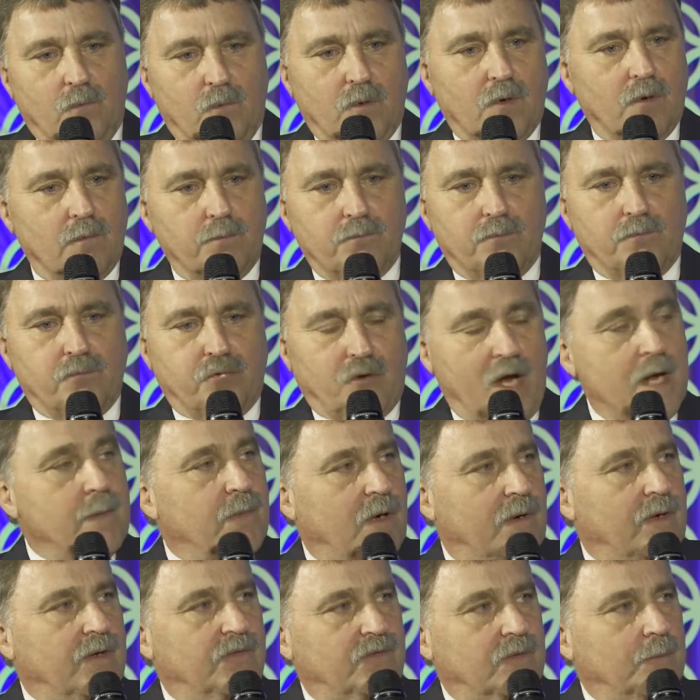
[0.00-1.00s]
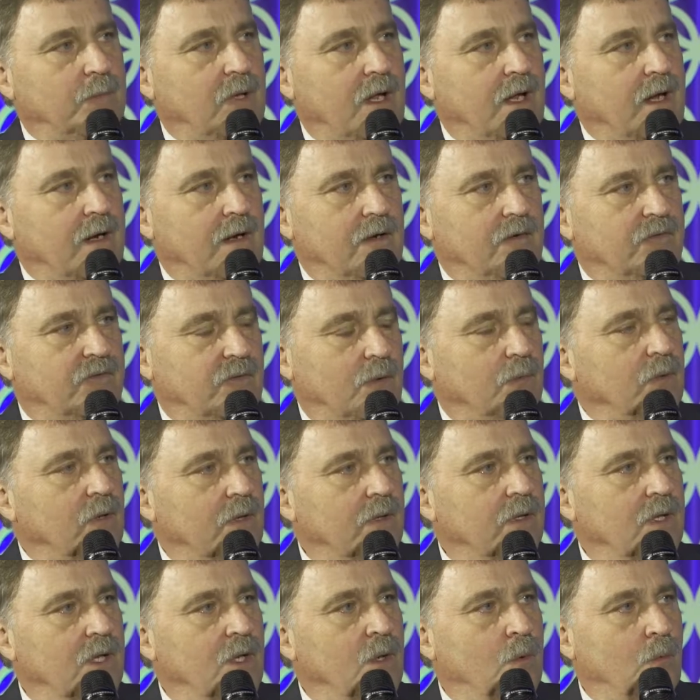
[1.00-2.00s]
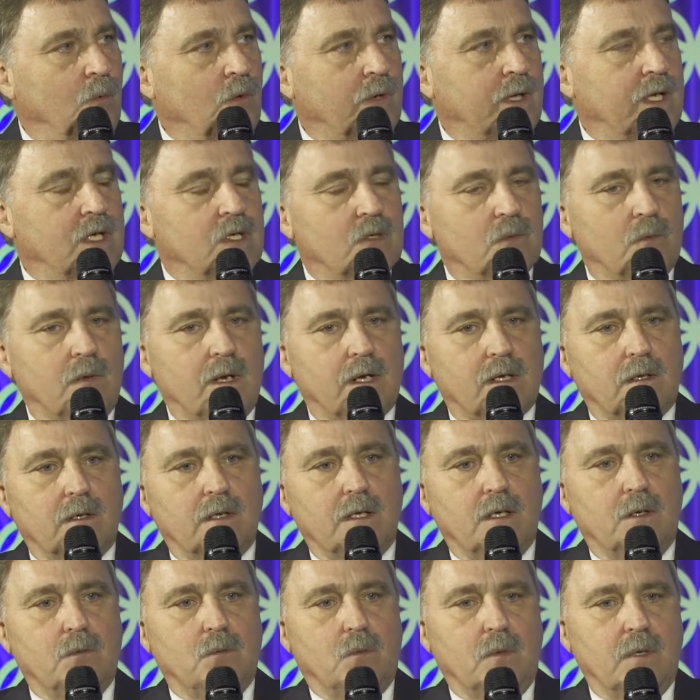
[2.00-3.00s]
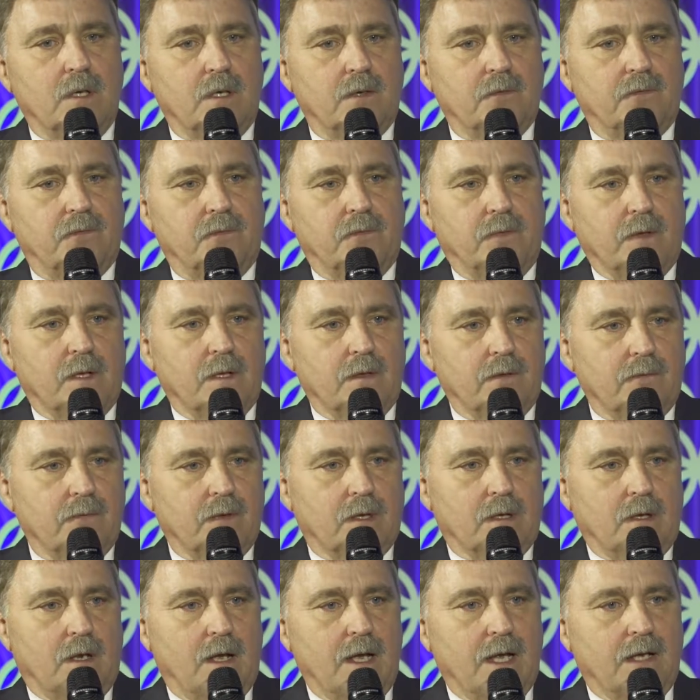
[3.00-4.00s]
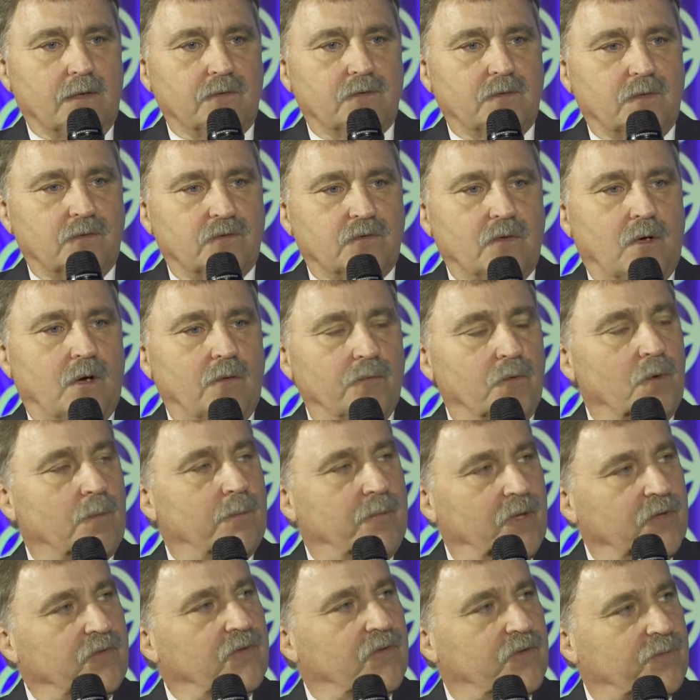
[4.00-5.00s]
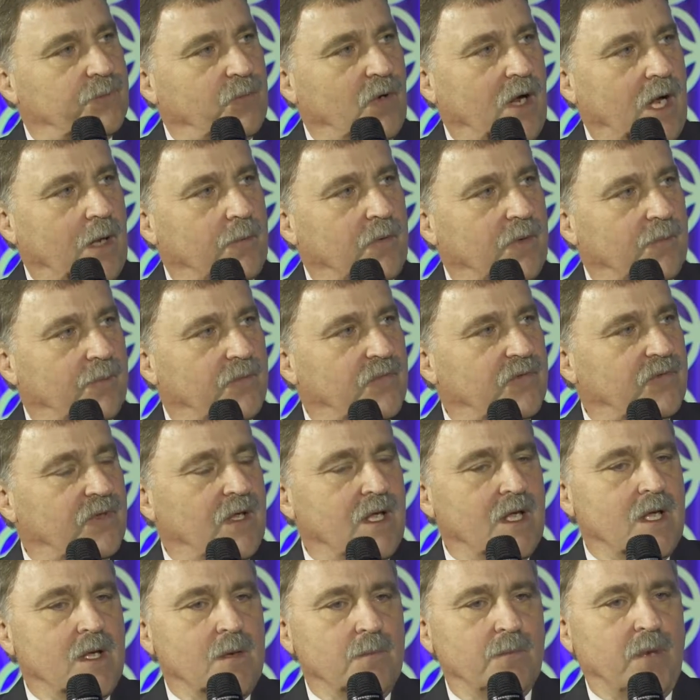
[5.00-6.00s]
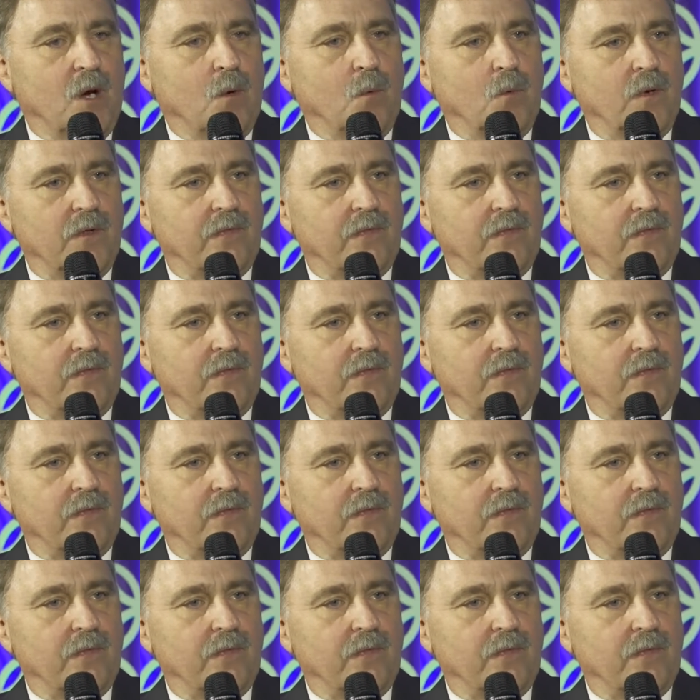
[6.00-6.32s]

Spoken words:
We're primary suppliers, so we're working directly with the clients to solve their business problems. But